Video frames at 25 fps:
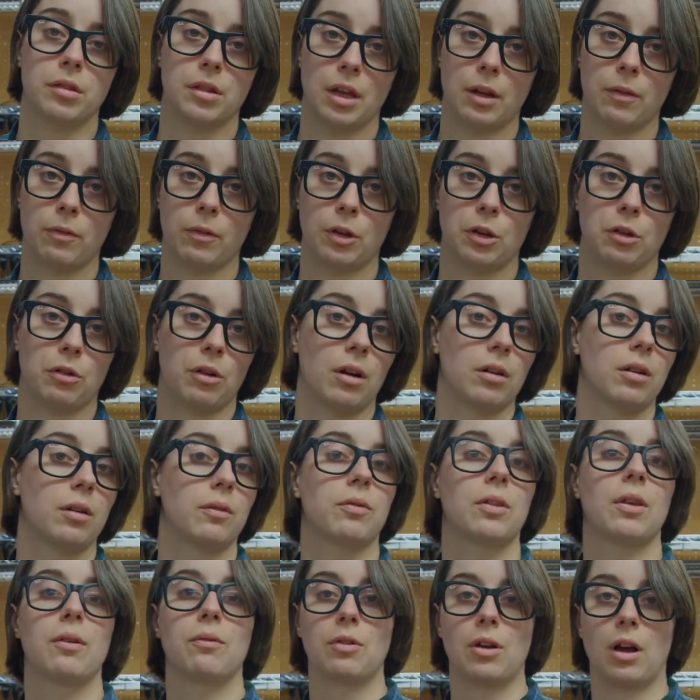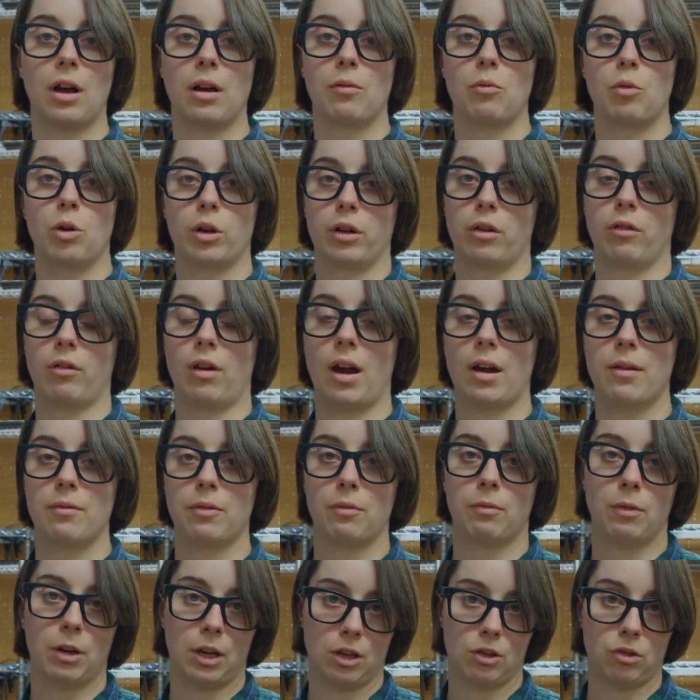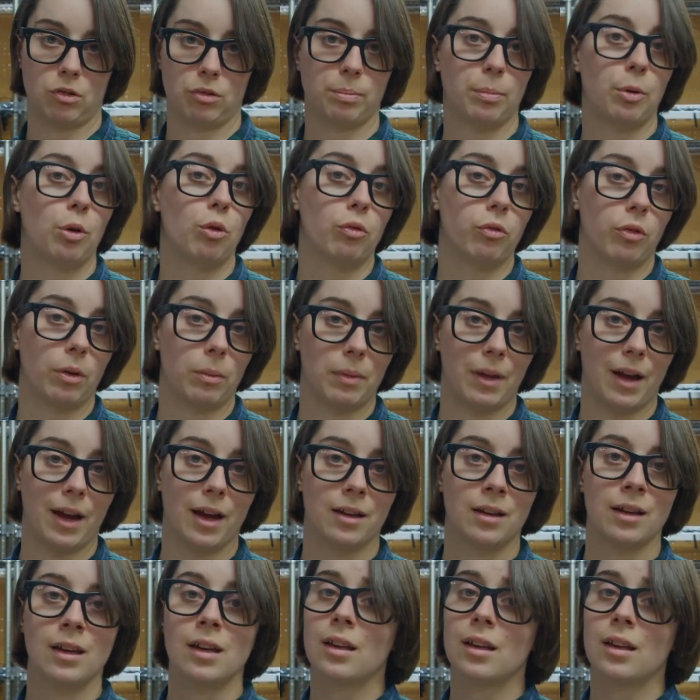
they figure out if they've got OneDrive, and we can just pull from that.